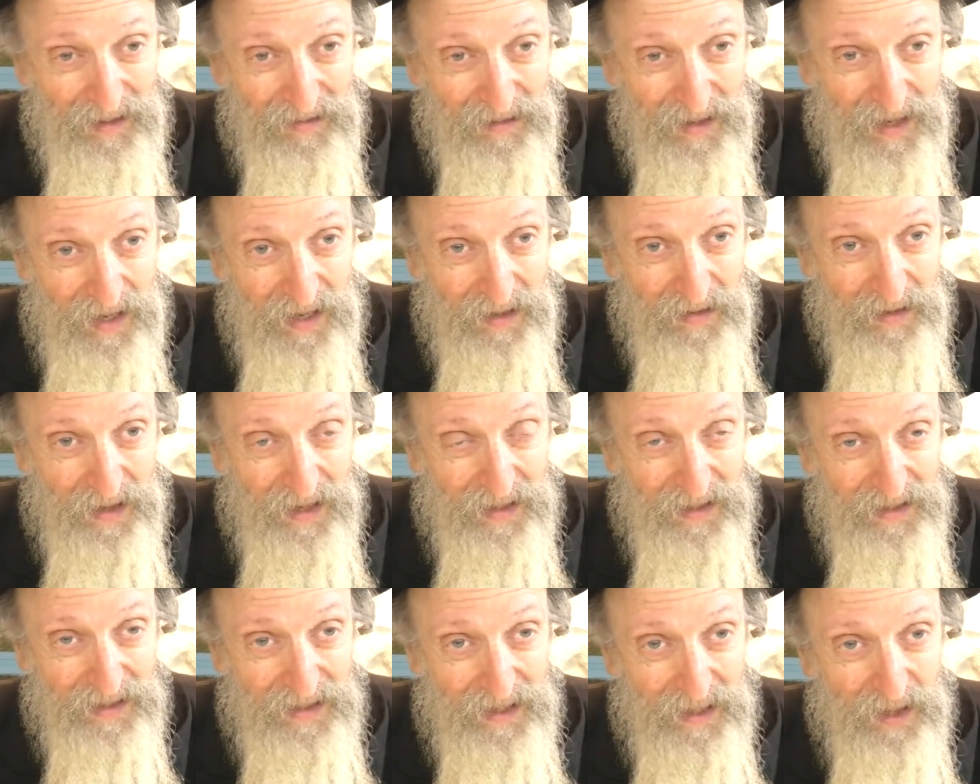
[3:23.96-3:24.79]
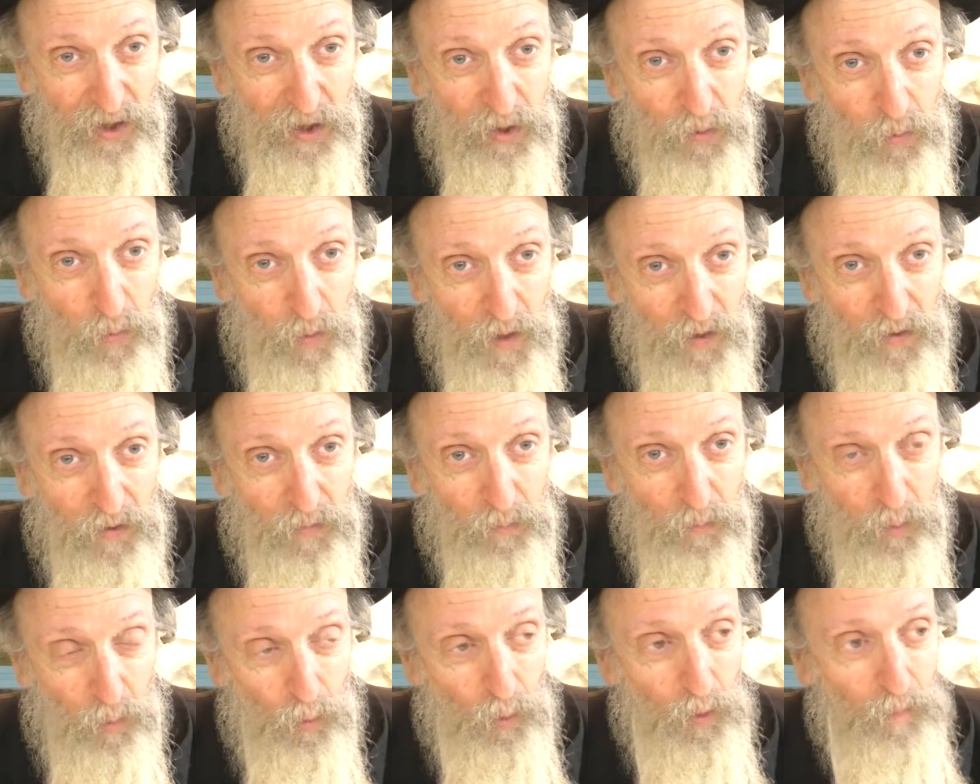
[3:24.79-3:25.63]
he deals with
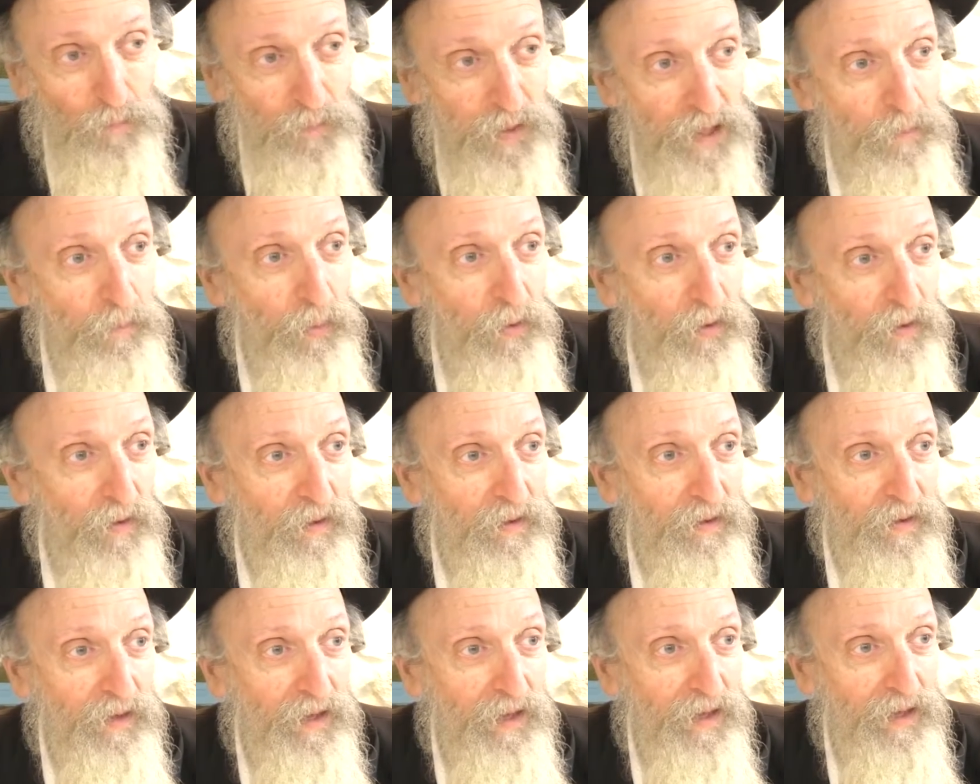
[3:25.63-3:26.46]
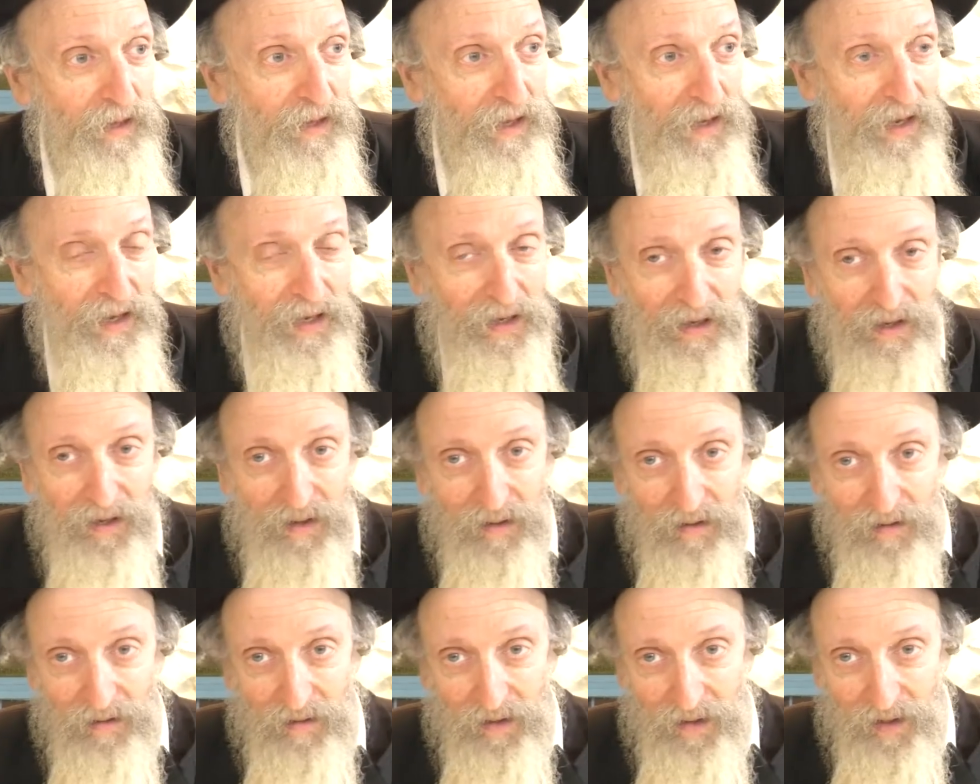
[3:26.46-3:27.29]
poor people in
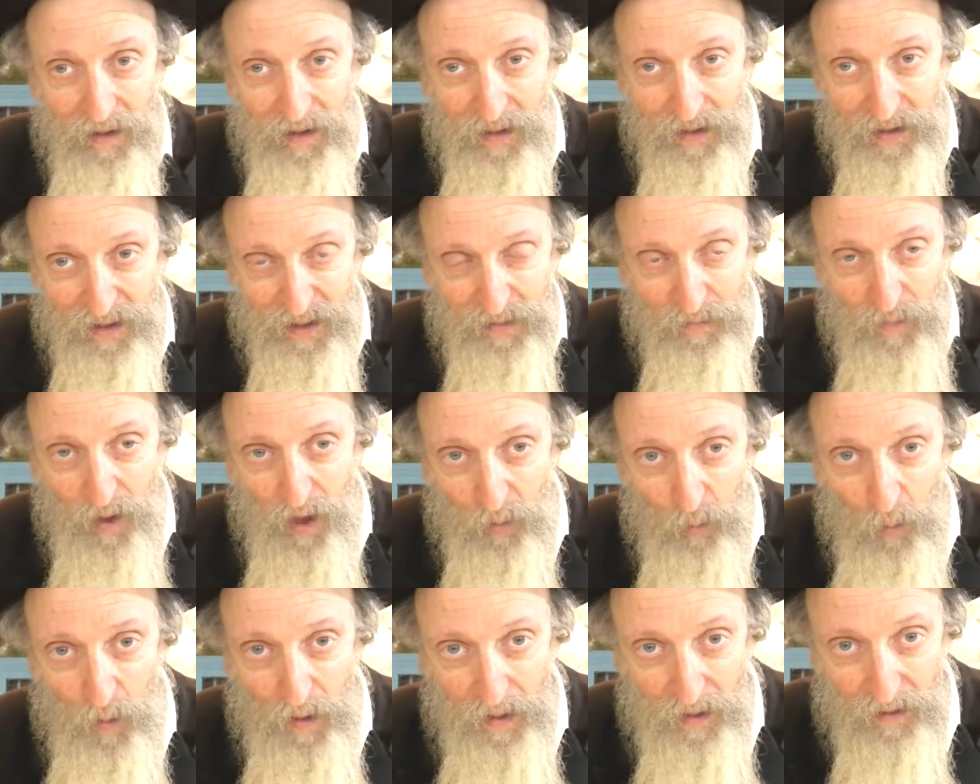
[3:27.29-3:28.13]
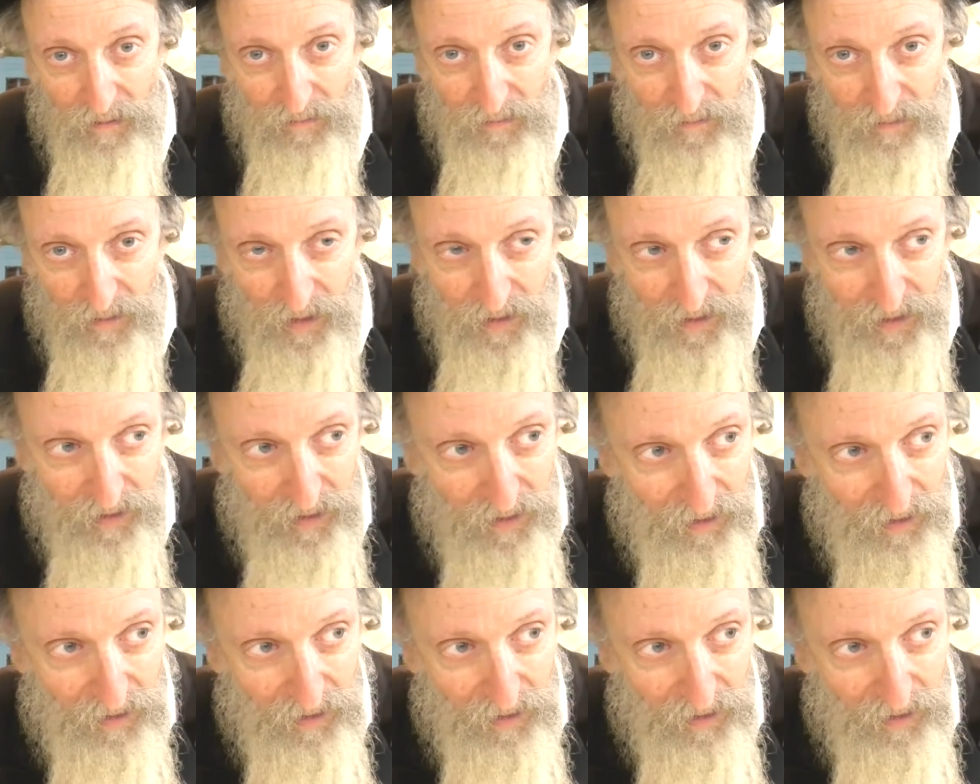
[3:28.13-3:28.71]
a smart way, like